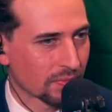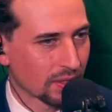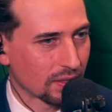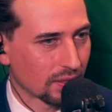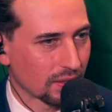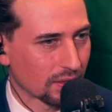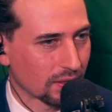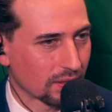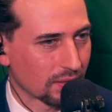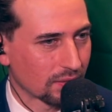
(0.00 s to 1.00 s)

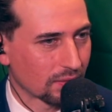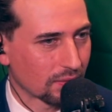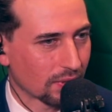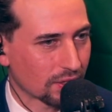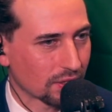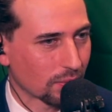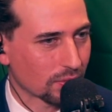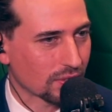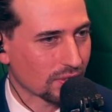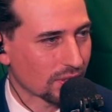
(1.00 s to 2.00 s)
Actually, it
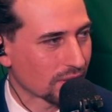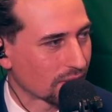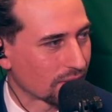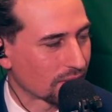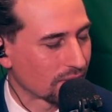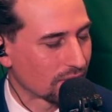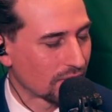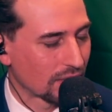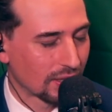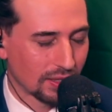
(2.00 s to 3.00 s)
was
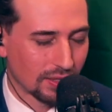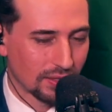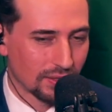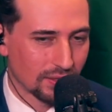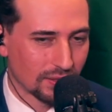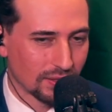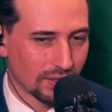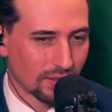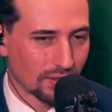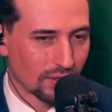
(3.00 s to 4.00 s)

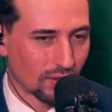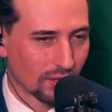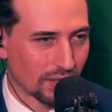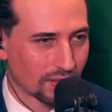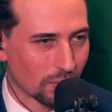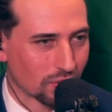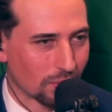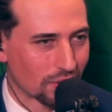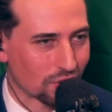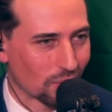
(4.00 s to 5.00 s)
the organizer was
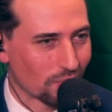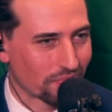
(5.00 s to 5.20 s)
on my show.